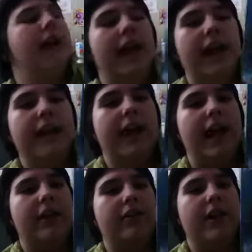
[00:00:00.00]
Anne
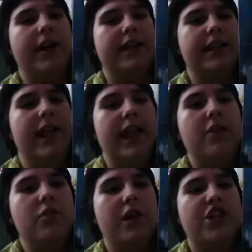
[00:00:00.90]
Hathaway is in
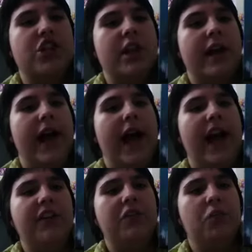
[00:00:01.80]
there which I
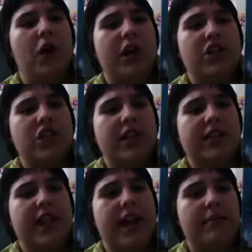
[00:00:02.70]
haven't watched
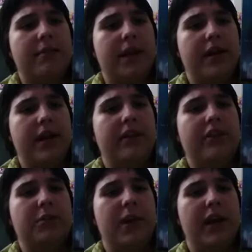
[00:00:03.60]
this yet but it
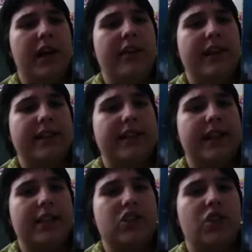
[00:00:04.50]
looked pretty
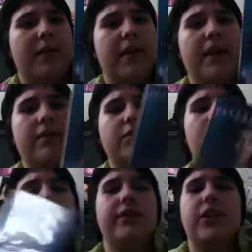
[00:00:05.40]
interesting so I may as
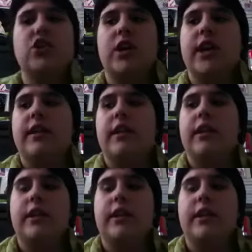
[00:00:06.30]
well give it a shot.